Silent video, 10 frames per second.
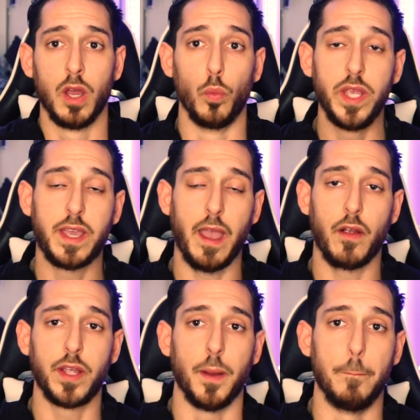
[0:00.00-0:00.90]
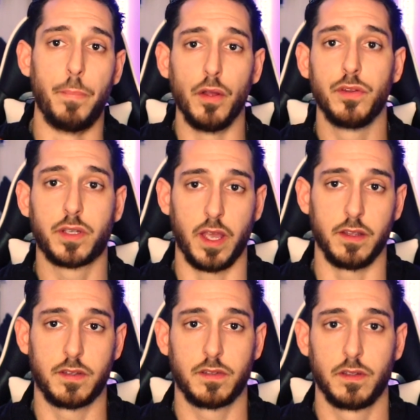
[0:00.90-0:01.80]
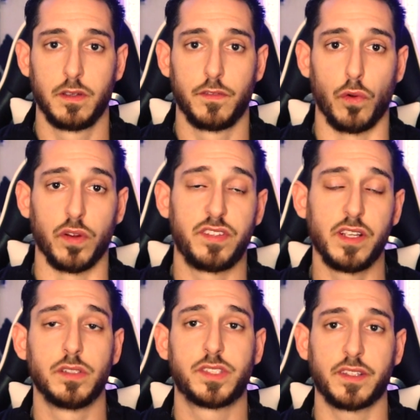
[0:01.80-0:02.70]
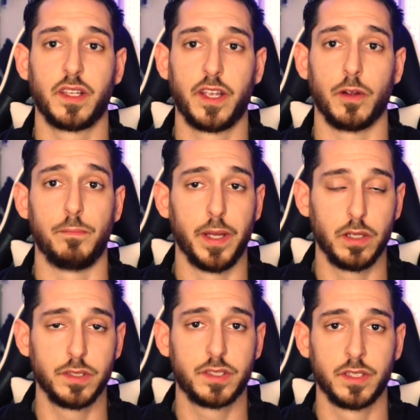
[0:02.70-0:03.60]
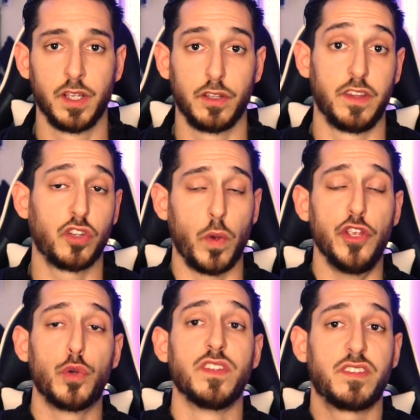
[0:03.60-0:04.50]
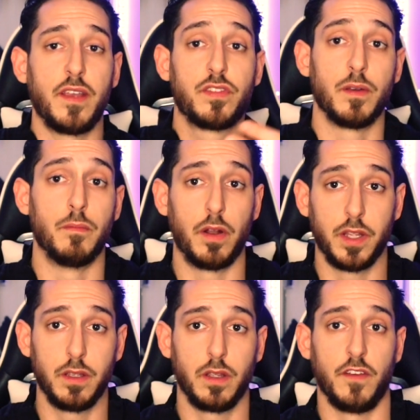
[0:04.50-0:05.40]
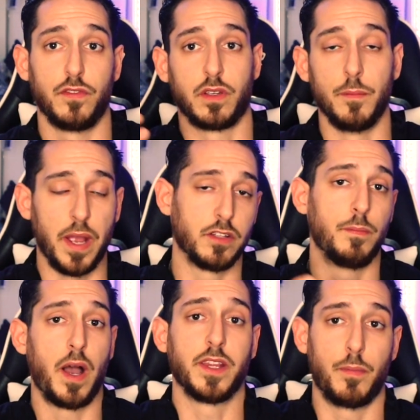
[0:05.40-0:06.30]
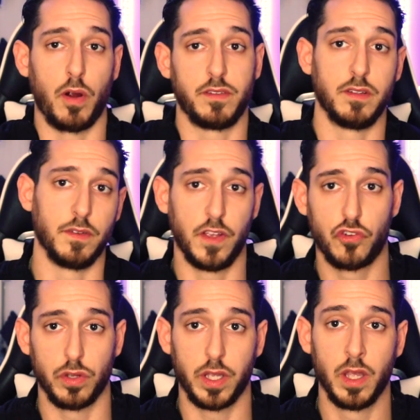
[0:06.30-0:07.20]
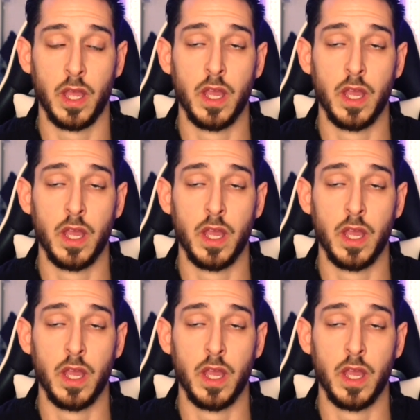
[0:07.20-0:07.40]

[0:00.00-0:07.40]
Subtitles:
We carry bundle kits for single sector gear builds. This way you can save some money if compared to buying the parts individually.